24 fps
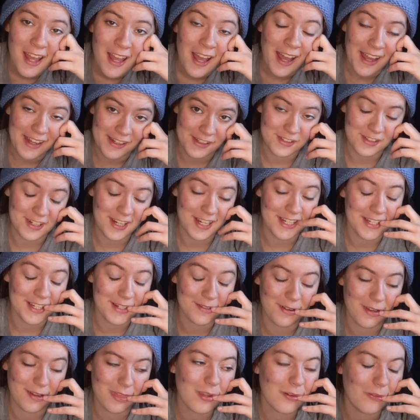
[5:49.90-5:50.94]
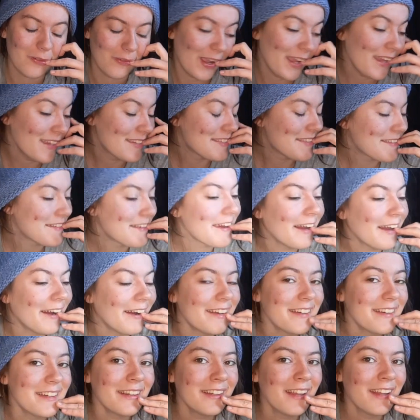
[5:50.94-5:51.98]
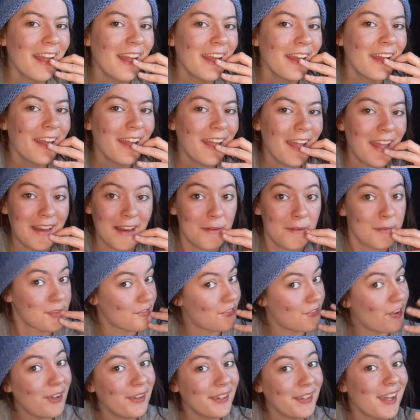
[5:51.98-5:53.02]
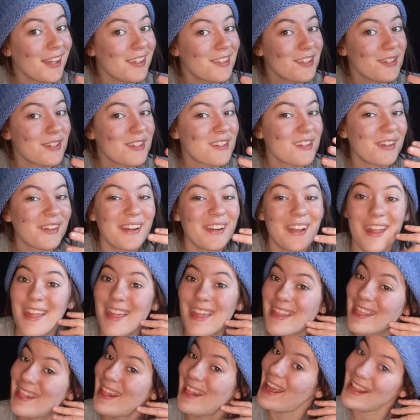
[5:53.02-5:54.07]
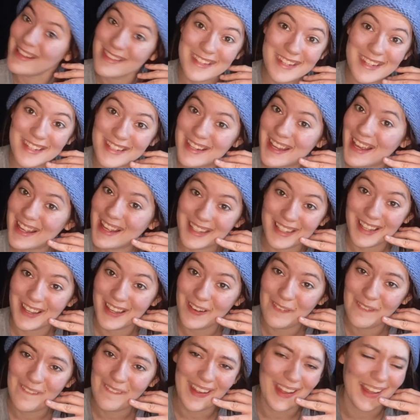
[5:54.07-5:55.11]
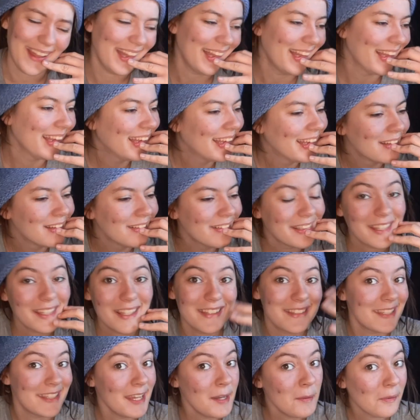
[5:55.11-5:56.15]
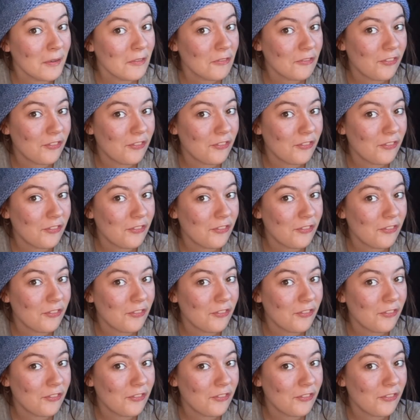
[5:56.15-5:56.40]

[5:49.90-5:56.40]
I tried it with the waist yarn and I was following a tutorial, and that did not go well because they weren't